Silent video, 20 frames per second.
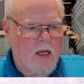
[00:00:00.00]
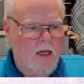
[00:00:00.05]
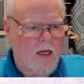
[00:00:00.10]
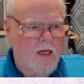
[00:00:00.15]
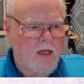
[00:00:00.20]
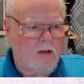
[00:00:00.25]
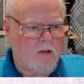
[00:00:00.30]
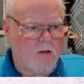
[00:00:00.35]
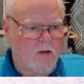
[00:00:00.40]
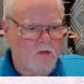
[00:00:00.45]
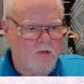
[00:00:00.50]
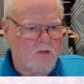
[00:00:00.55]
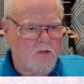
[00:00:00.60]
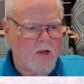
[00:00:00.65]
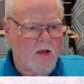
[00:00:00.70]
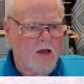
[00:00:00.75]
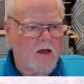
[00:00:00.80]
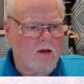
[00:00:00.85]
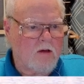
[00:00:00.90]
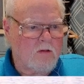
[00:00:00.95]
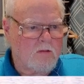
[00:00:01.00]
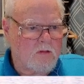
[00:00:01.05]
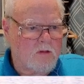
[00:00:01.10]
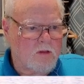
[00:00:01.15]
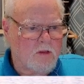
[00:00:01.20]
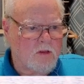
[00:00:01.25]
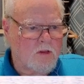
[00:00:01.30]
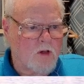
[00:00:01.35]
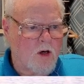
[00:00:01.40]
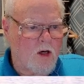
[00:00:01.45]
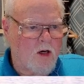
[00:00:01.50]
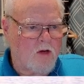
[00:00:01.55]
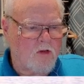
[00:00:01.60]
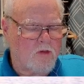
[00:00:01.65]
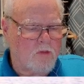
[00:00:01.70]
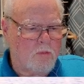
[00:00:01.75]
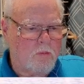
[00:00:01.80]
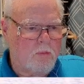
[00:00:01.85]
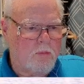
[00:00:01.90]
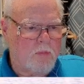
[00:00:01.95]
And this thing
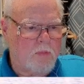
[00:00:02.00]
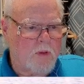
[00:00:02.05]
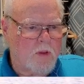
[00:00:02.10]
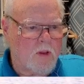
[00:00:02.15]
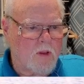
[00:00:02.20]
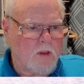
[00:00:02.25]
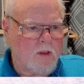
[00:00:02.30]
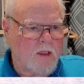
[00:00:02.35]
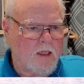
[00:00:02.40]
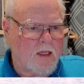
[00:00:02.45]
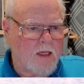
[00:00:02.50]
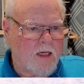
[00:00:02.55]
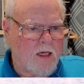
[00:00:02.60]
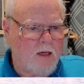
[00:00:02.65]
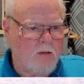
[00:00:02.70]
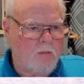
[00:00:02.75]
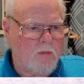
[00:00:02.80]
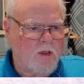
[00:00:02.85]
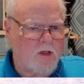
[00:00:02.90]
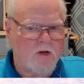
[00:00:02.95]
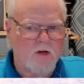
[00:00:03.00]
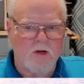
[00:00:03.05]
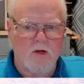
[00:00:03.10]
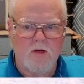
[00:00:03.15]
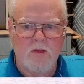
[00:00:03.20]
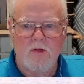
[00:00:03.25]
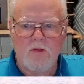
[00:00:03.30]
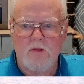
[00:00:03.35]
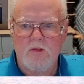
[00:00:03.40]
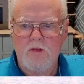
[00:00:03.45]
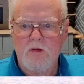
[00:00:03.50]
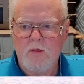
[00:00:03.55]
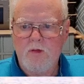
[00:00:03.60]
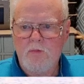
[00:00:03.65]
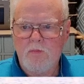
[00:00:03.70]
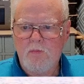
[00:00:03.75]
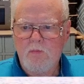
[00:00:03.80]
starts building images